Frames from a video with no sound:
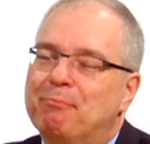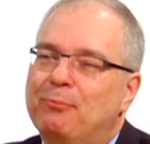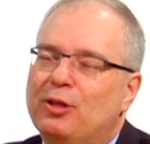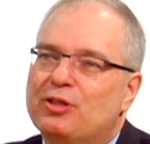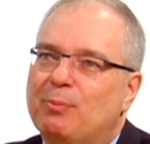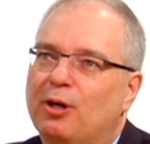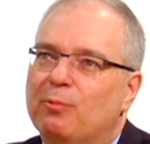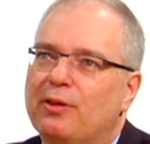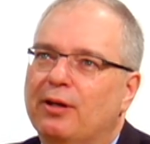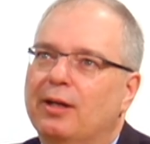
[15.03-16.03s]
Pretty smart,
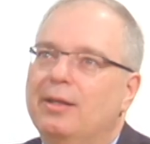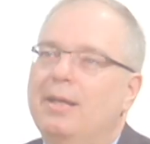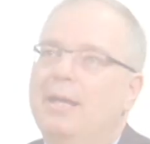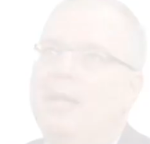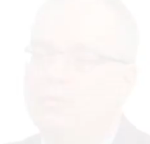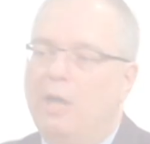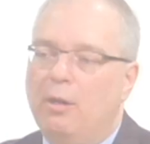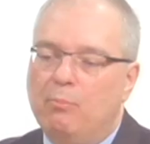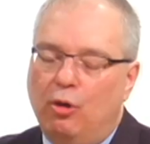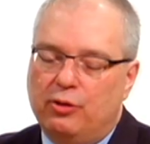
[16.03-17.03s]
we thought. So
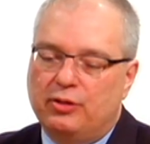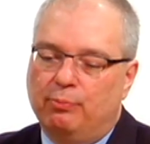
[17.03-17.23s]
our Modus